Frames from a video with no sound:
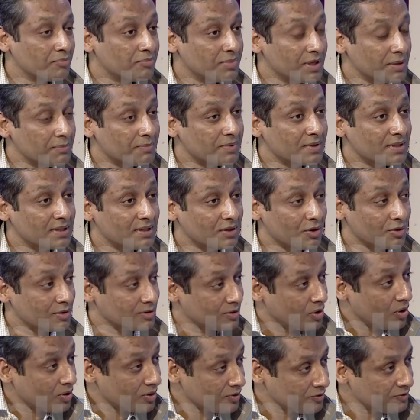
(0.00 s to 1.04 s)
people
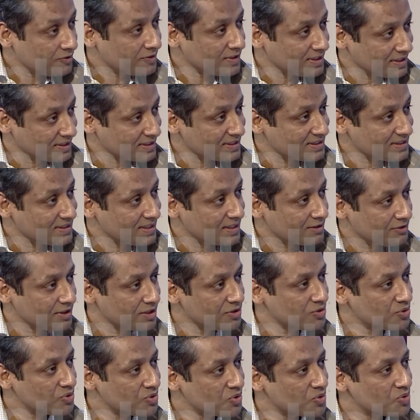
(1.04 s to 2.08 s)
all of us they, we are
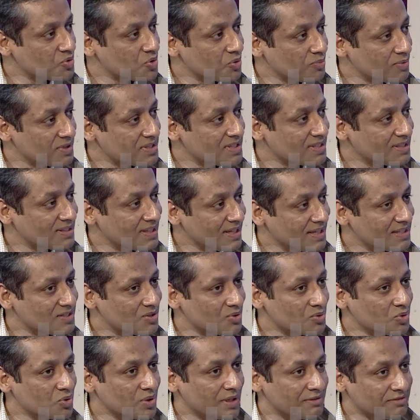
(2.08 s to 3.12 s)
used to so much things
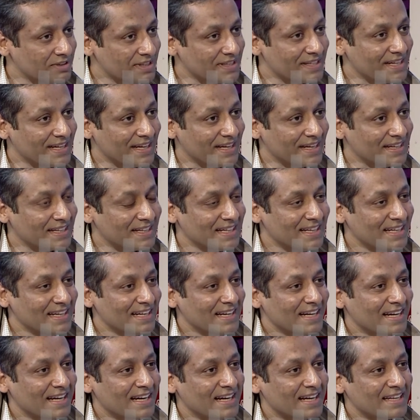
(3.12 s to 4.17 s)
to do every day
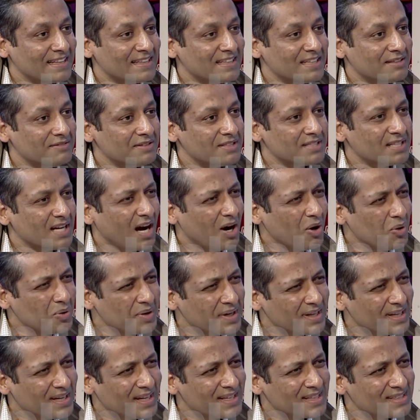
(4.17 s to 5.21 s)
and then we say how
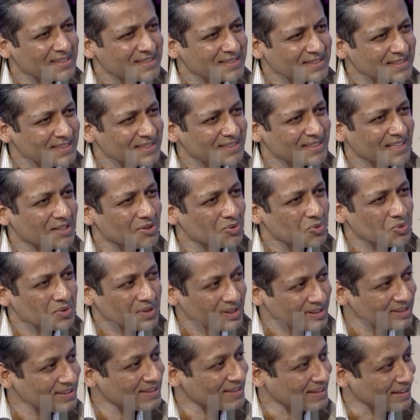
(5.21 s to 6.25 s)
can i sit and do
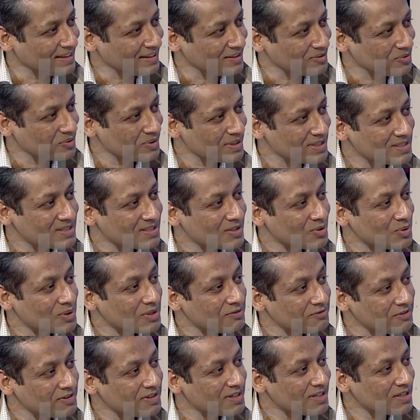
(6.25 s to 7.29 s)
nothing you know it's so
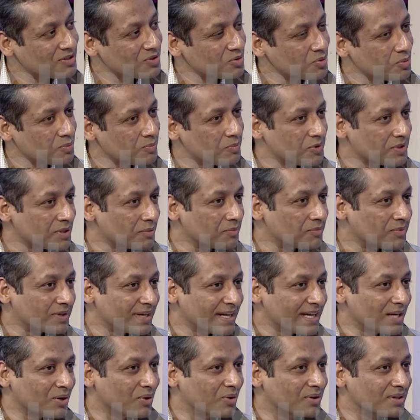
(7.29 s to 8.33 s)
difficult to put a
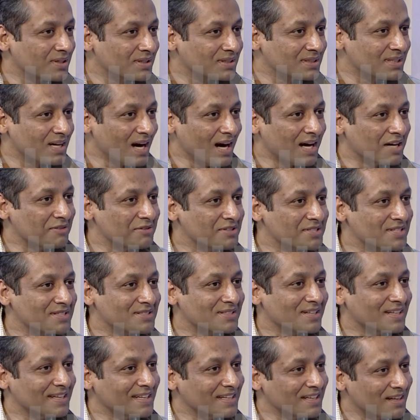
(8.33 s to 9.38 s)
brake on a car which is
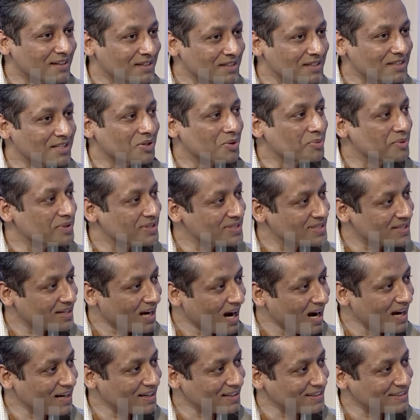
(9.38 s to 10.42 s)
running 100 kilometers an
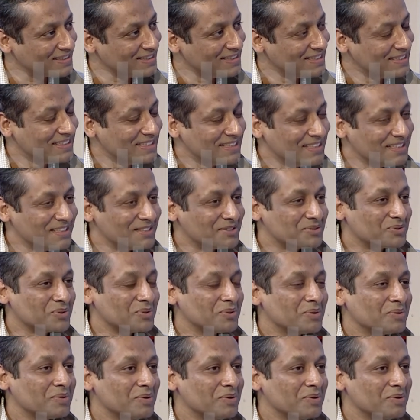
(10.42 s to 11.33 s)
hour so